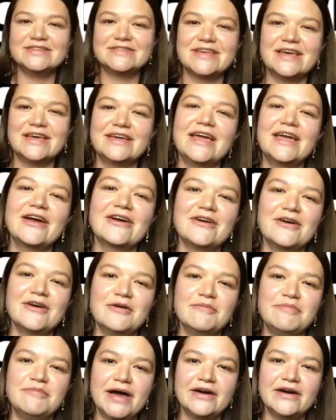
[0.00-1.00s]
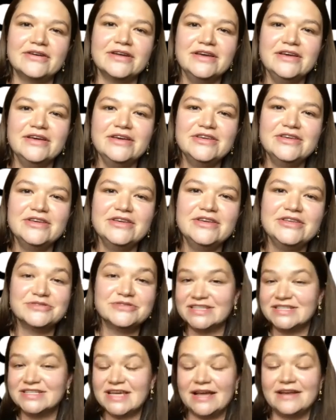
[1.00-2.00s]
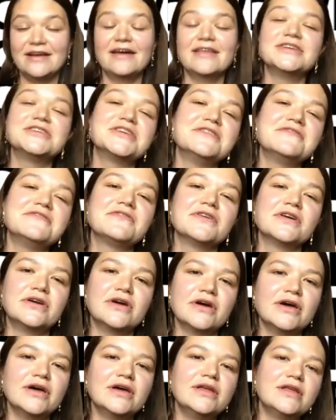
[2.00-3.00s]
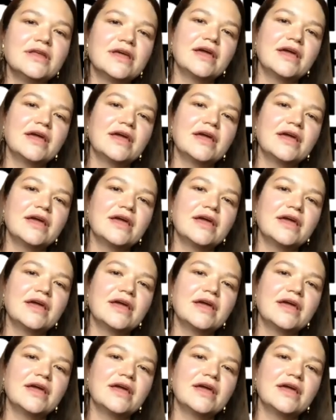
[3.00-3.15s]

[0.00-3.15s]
I care about using technology for good.